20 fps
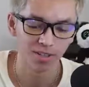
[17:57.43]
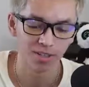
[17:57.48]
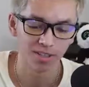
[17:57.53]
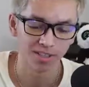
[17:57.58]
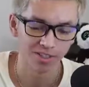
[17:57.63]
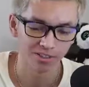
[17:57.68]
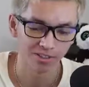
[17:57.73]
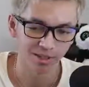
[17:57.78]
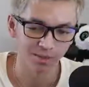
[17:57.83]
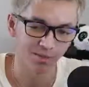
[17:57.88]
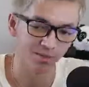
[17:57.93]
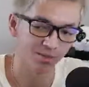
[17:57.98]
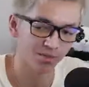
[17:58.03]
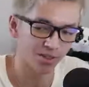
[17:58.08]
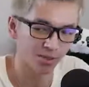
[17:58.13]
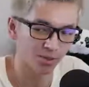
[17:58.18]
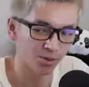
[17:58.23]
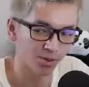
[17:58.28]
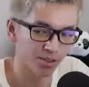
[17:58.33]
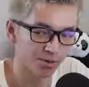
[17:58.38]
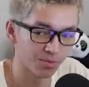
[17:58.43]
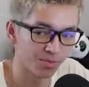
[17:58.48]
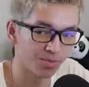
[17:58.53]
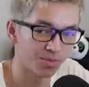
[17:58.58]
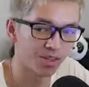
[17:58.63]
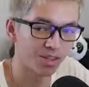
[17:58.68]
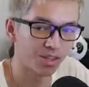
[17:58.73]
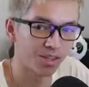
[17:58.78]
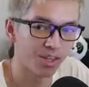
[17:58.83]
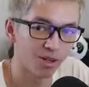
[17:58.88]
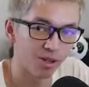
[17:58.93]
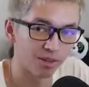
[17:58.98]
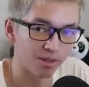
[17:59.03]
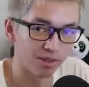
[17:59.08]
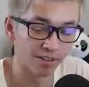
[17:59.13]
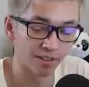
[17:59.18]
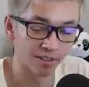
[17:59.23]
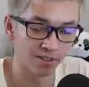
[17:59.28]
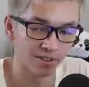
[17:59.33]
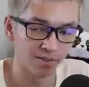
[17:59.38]
on Instagram and Twitter,
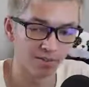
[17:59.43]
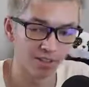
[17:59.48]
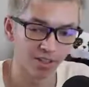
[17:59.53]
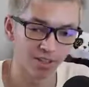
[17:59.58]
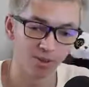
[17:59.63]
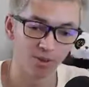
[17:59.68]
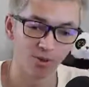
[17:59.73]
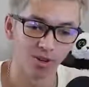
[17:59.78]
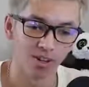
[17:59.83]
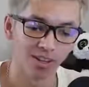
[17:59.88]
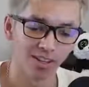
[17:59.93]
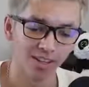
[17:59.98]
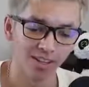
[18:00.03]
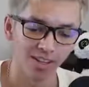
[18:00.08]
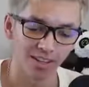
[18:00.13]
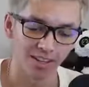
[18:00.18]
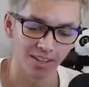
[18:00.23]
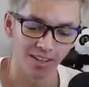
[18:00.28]
where else the fuck you want.